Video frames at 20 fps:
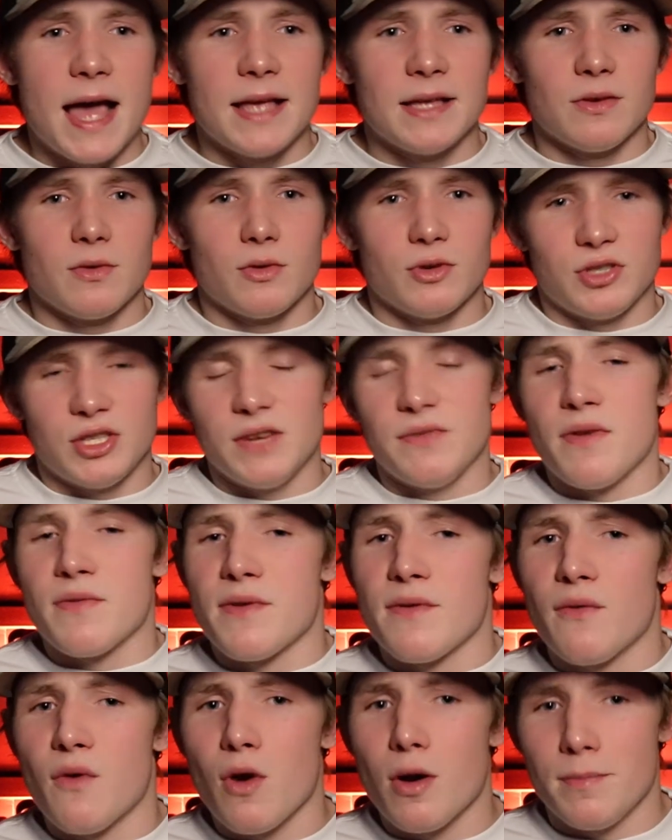or
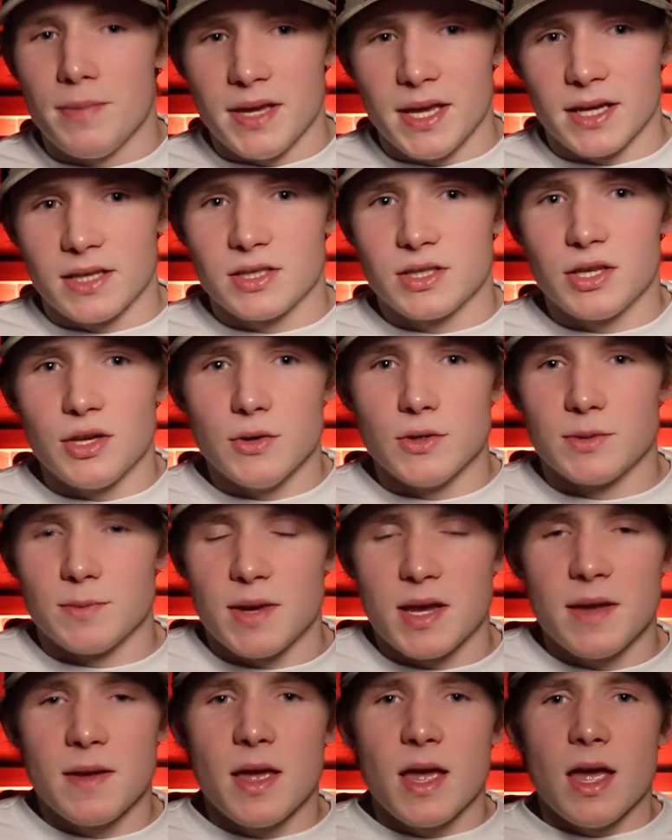G54B, excuse
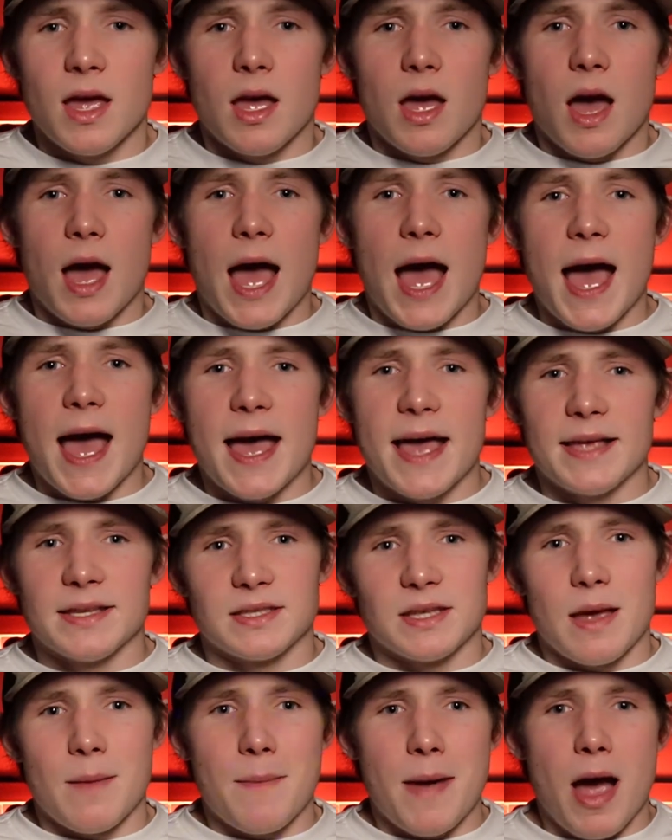me,
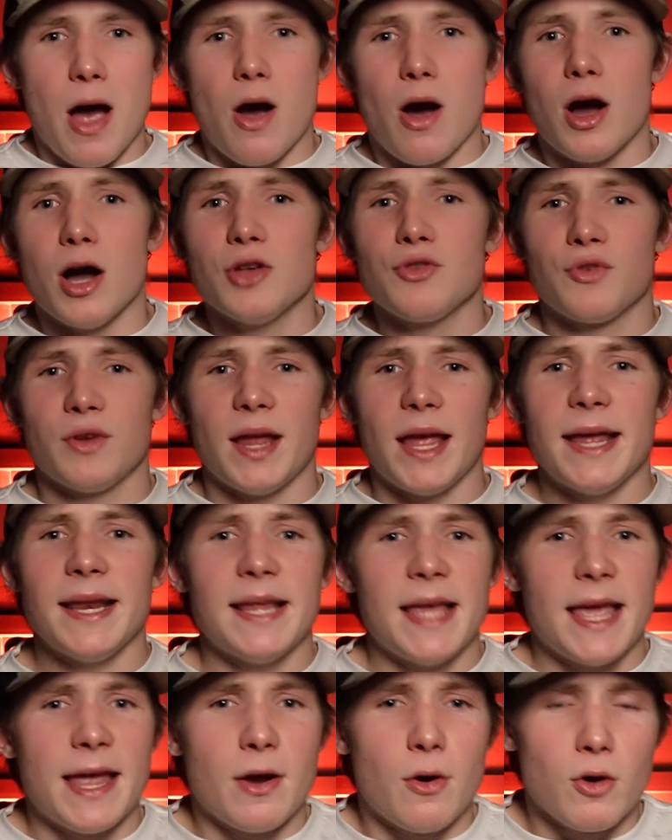has about
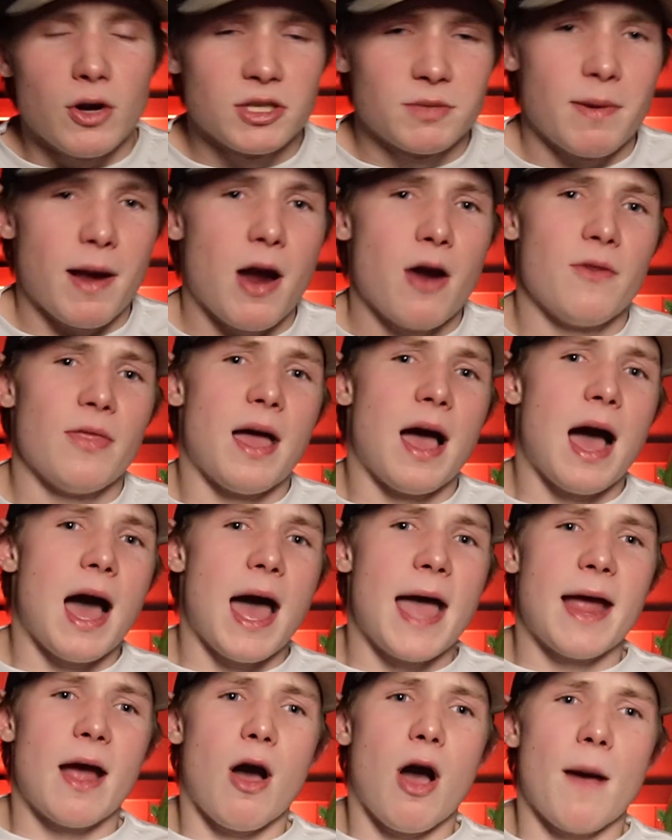188 horsepower in the
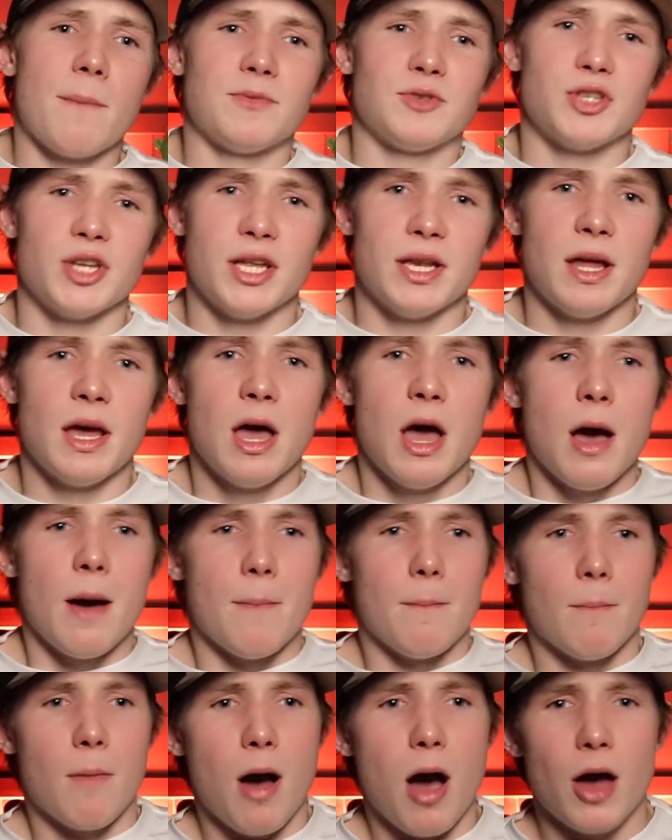high option
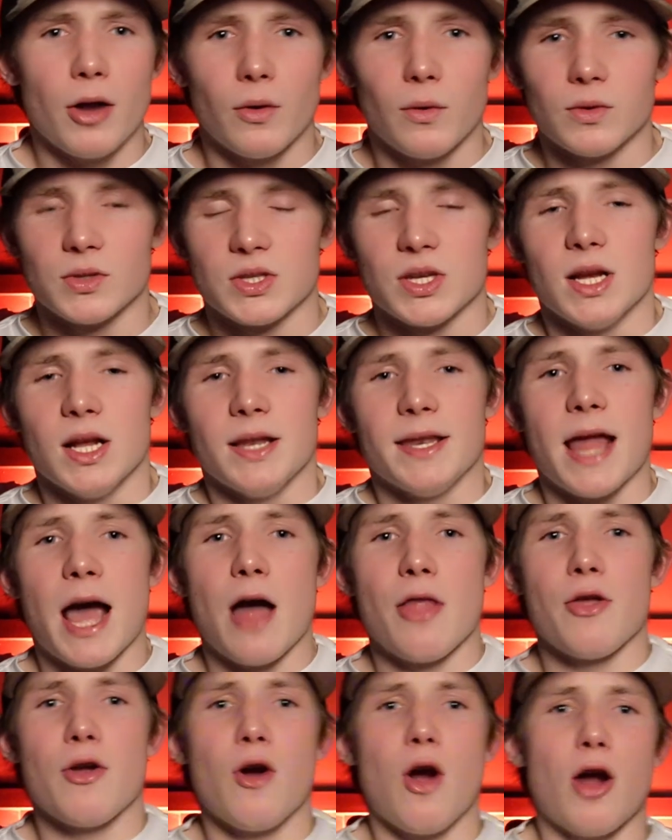models.
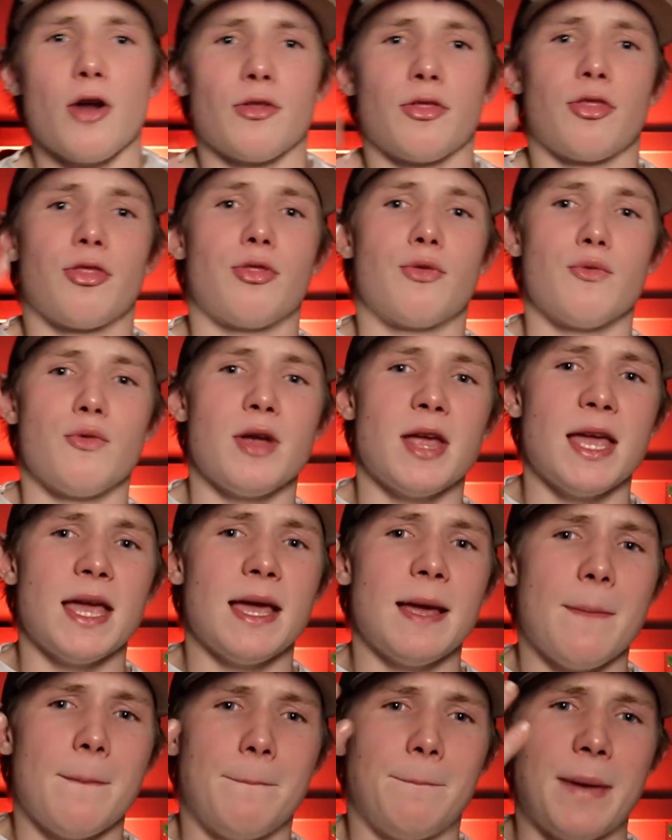Now there are
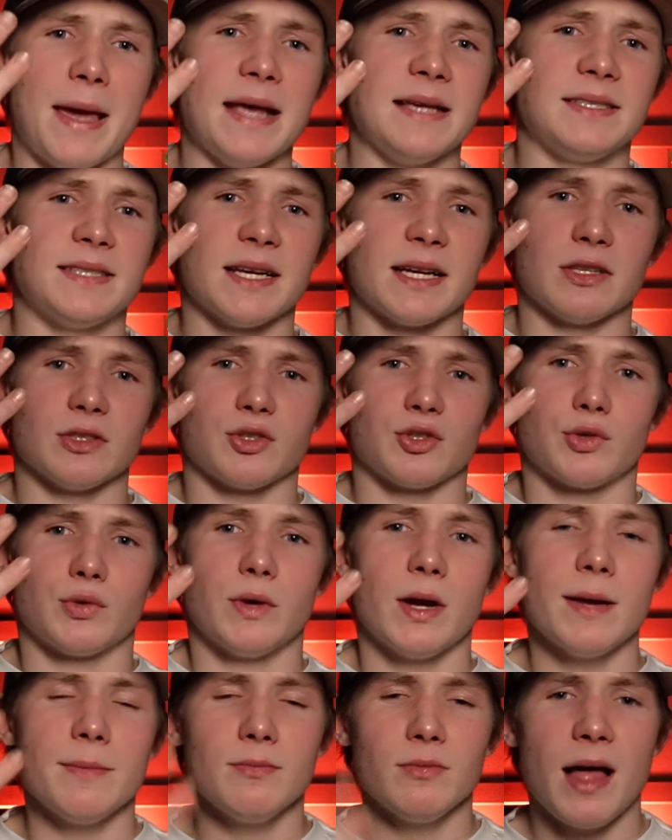3 basic
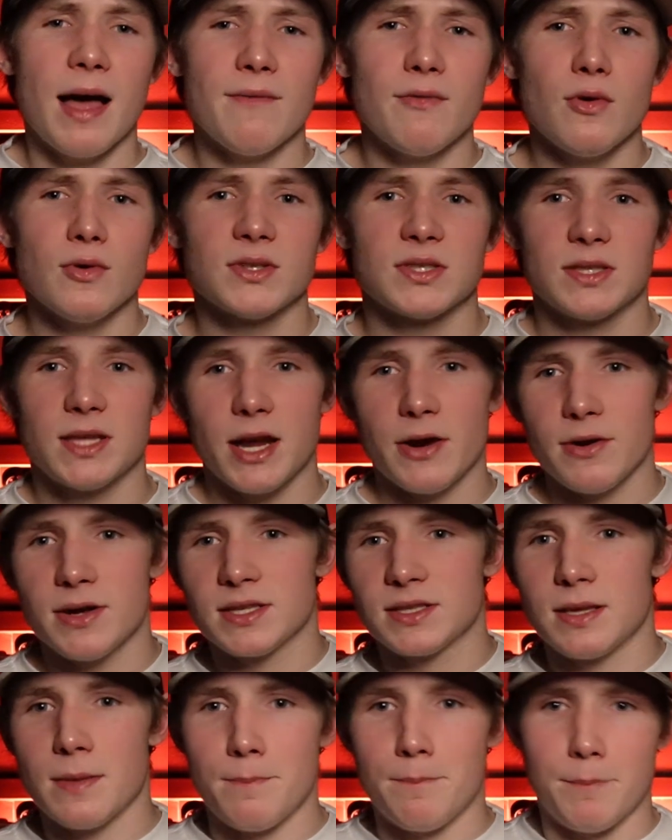trim levels. There
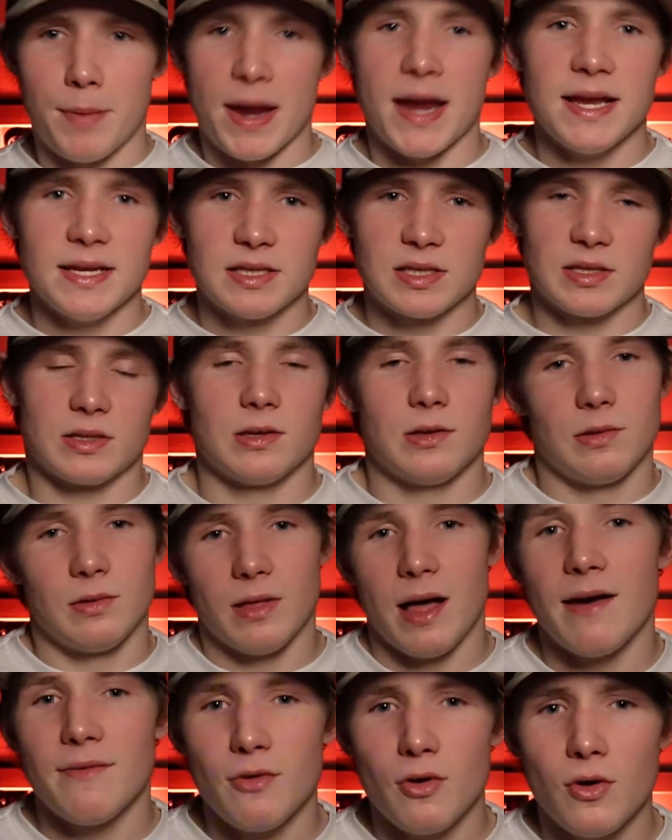is the base
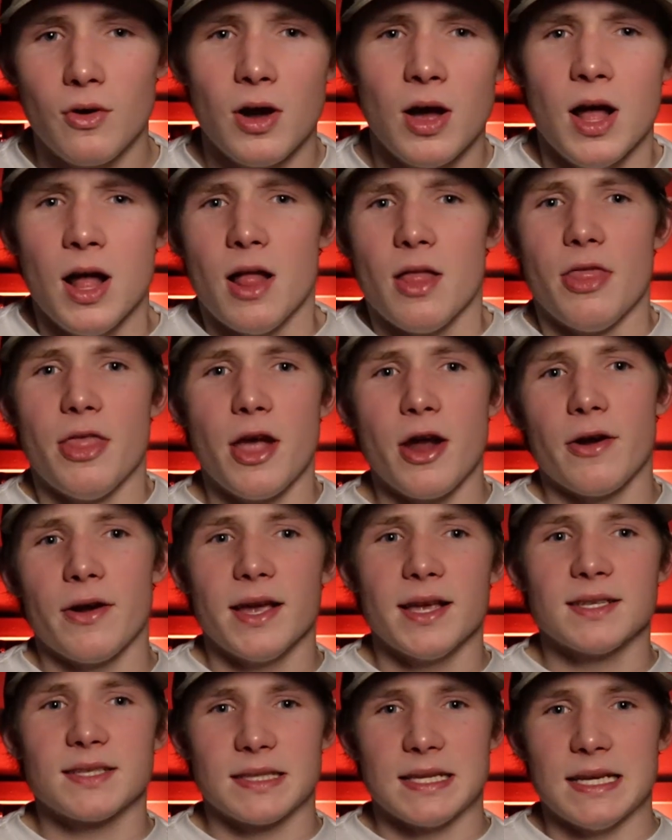level, there
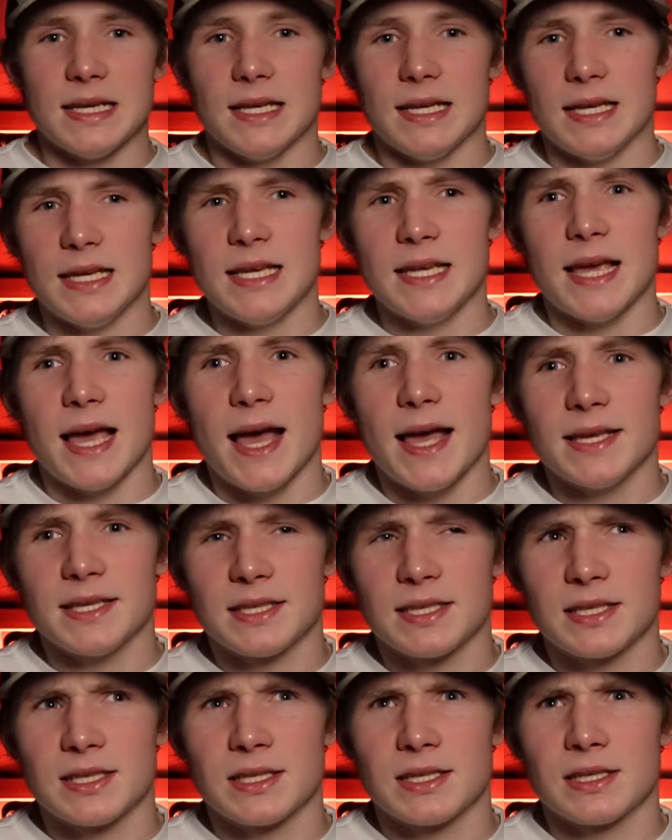is the
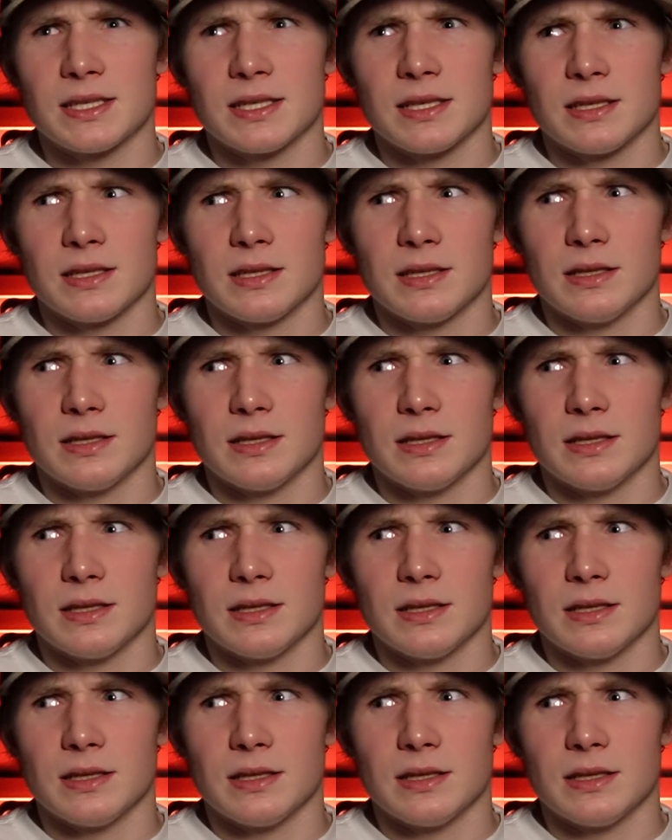ES/LS,